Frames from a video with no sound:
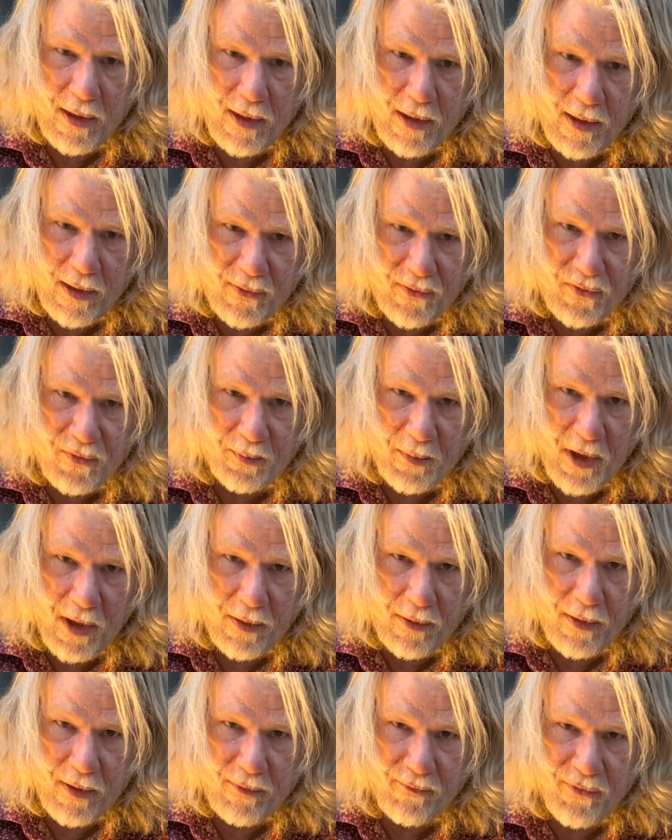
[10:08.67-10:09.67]
it
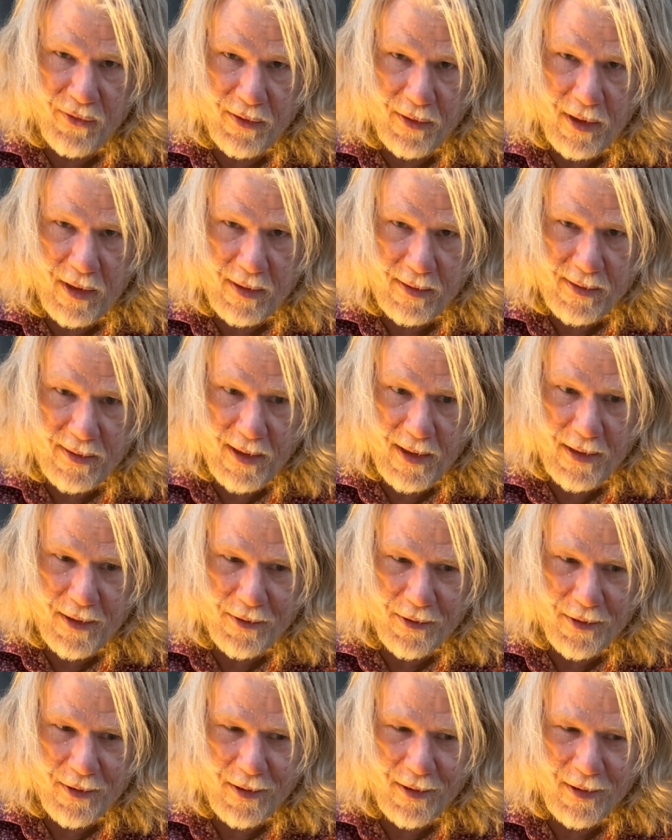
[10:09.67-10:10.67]
smelled of the
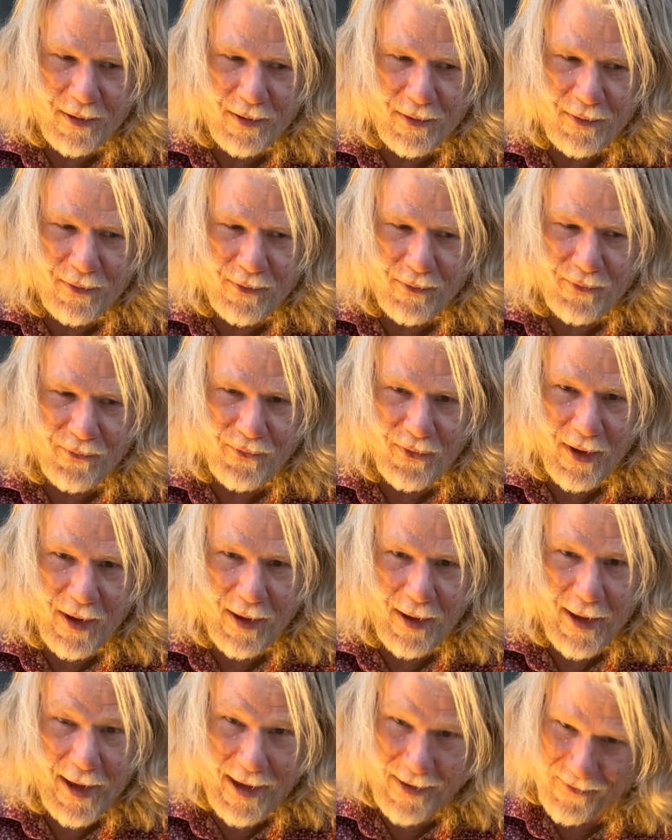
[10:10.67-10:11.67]
container of
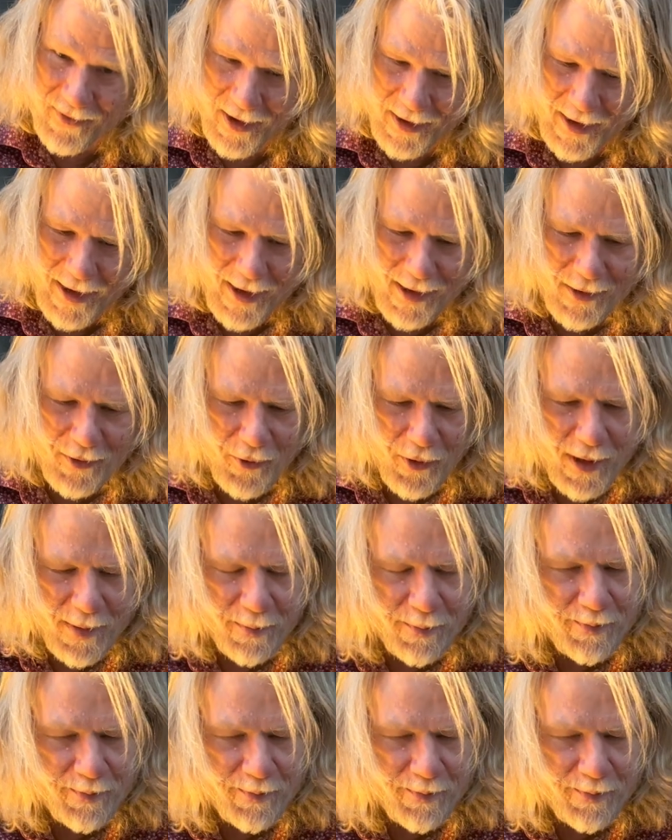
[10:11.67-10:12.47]
Avon hand cream.